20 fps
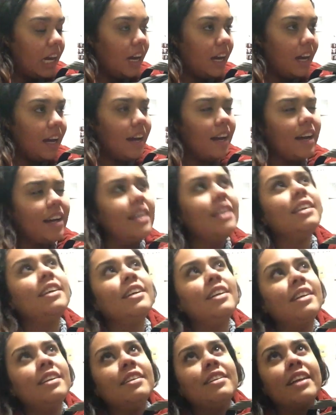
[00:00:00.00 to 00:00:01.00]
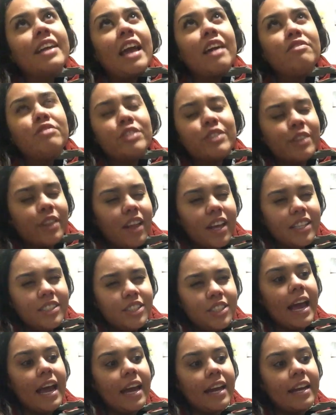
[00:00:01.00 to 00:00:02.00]
uh, like after
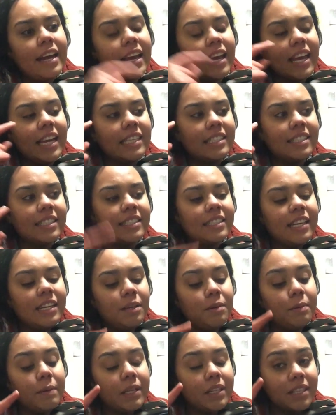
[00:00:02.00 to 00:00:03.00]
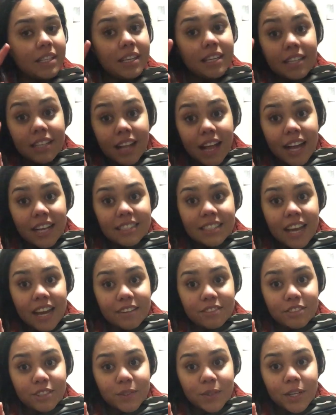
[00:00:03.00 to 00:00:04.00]
lunch. I had a sustainability class
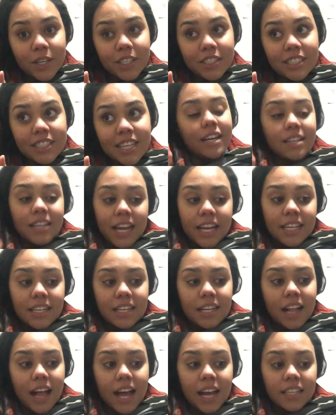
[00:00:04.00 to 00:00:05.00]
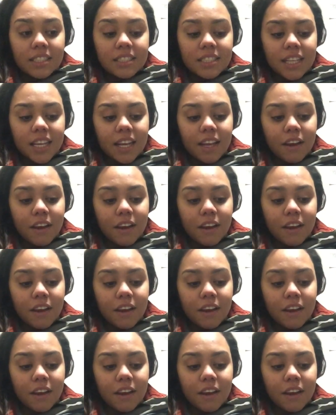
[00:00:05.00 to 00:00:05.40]
afterwards, a night class